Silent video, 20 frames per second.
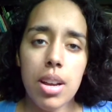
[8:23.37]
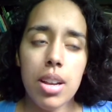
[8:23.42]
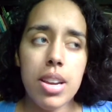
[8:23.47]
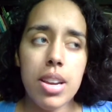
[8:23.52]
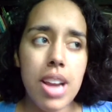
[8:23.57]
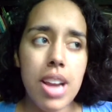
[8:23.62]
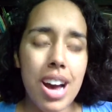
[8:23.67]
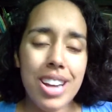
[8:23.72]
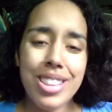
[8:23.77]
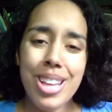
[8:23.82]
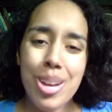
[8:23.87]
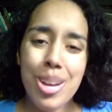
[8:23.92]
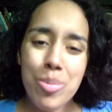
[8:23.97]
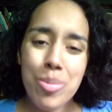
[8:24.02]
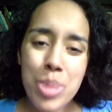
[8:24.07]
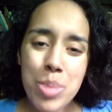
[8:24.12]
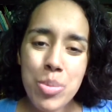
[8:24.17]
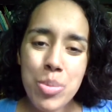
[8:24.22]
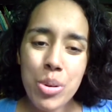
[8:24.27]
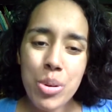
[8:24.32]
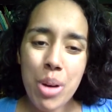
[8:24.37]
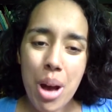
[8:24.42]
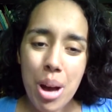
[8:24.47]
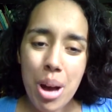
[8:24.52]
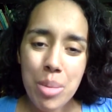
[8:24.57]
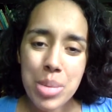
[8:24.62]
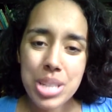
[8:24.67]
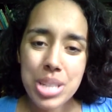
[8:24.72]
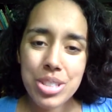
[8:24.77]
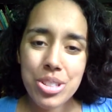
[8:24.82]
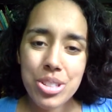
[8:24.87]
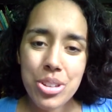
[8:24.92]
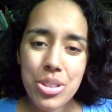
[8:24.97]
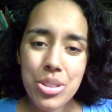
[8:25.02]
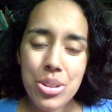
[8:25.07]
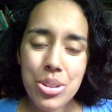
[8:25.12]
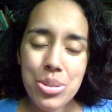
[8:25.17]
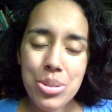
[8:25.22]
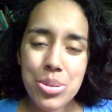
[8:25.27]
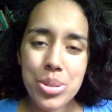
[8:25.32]
Not a lot of people comment
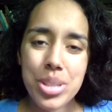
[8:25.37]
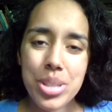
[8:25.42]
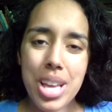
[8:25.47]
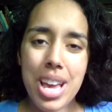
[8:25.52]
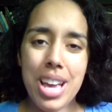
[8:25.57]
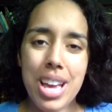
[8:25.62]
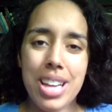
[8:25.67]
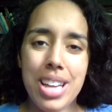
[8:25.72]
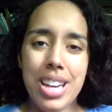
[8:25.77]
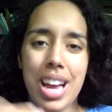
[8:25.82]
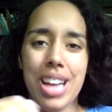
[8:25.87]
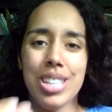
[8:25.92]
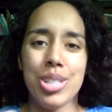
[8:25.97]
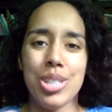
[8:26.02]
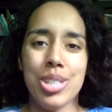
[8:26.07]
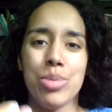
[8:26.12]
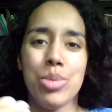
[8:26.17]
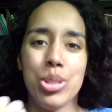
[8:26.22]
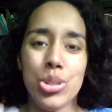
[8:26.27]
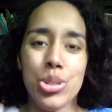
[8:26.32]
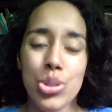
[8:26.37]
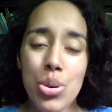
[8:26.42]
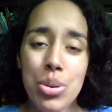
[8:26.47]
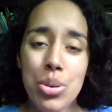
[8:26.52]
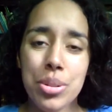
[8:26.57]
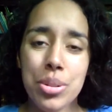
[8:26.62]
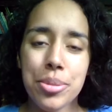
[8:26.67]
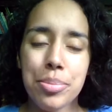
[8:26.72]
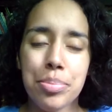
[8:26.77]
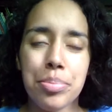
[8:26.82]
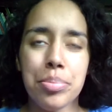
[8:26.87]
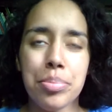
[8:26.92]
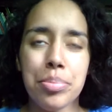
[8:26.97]
on those. And as a result,